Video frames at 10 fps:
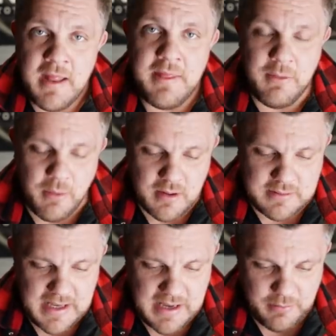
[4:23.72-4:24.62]
they
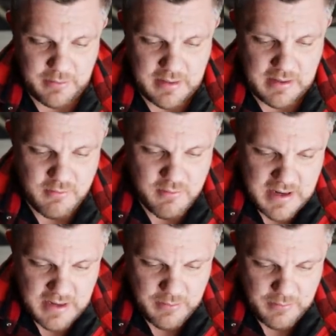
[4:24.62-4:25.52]
worked out
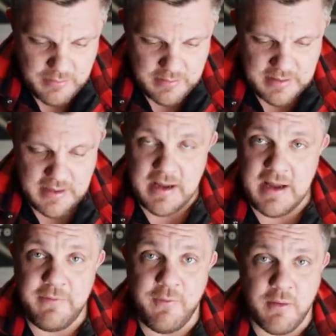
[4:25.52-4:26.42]
around
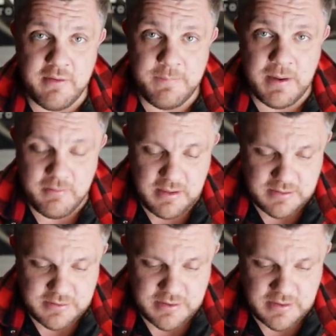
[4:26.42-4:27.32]
uh, £400 each.